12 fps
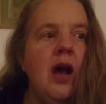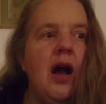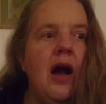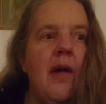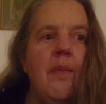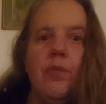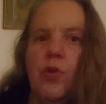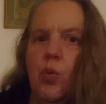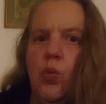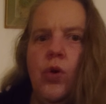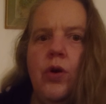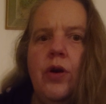the
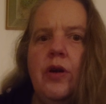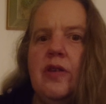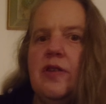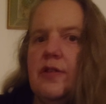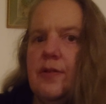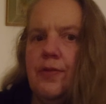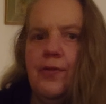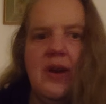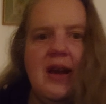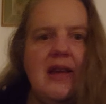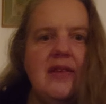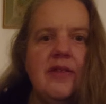words, the
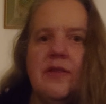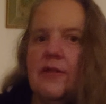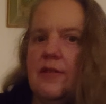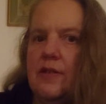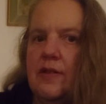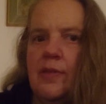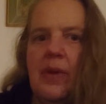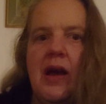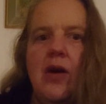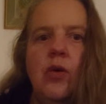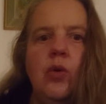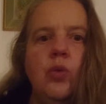phrases, the
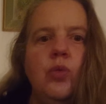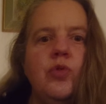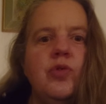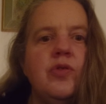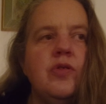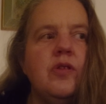smells,